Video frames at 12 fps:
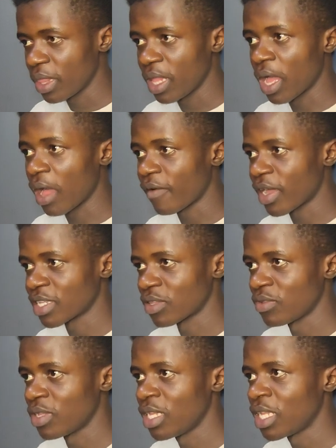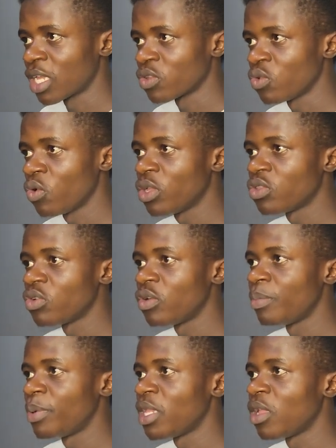they have access to the data, so no need to
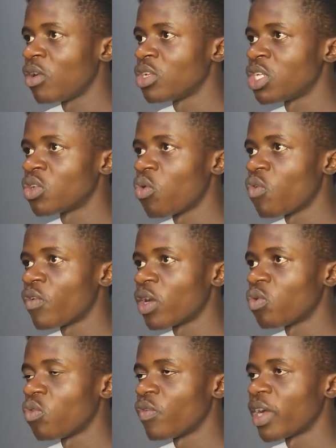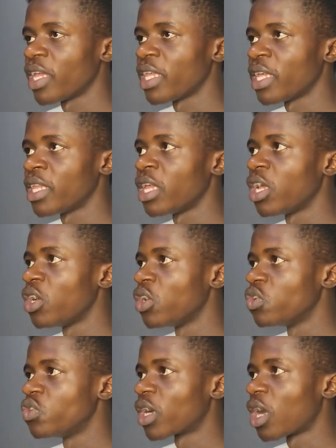repeat the logic over and over again.
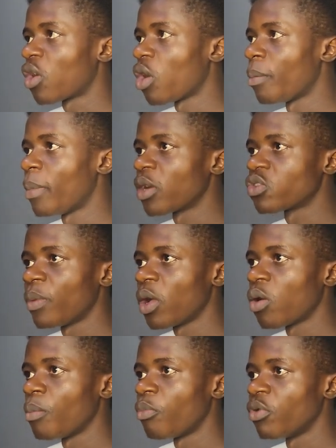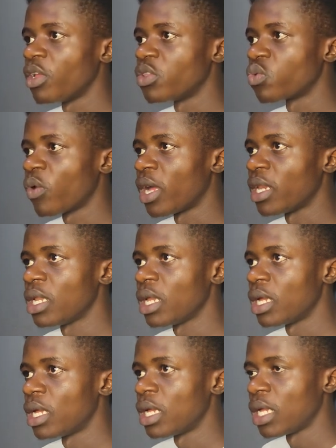So I can come back to my component one,
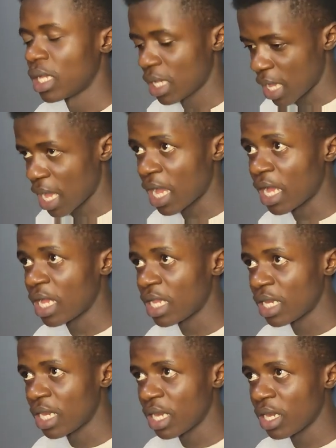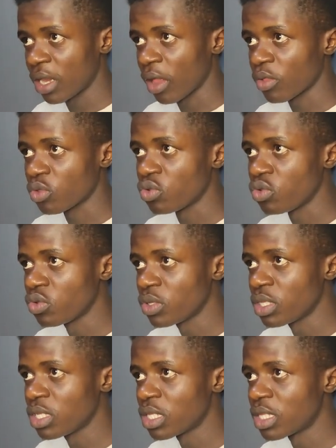and to use
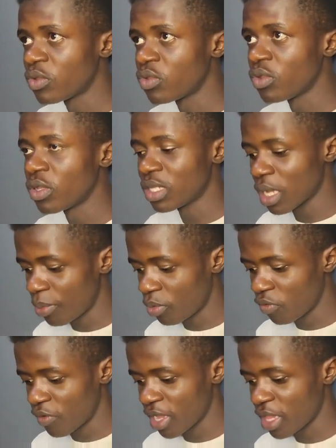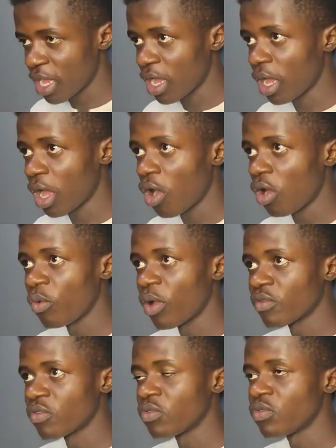that provider, all you
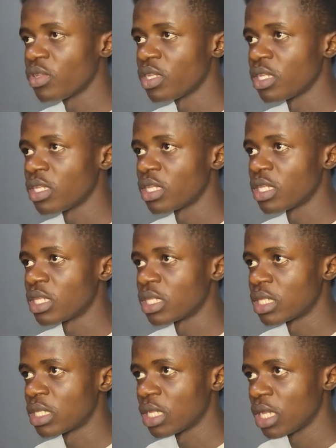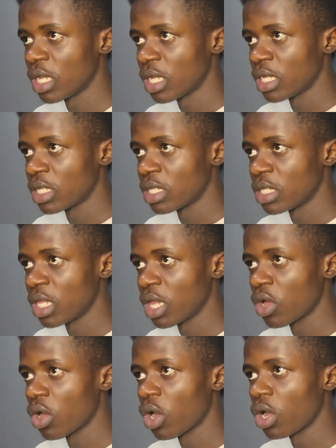have to do is say
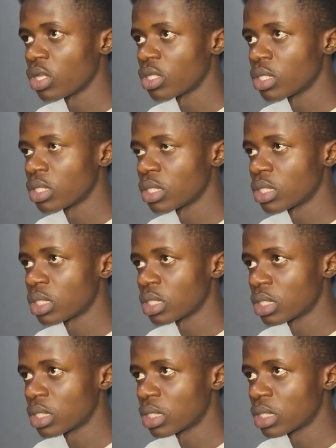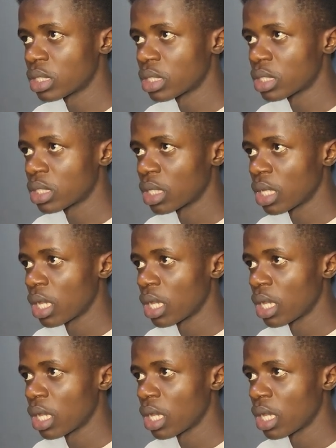const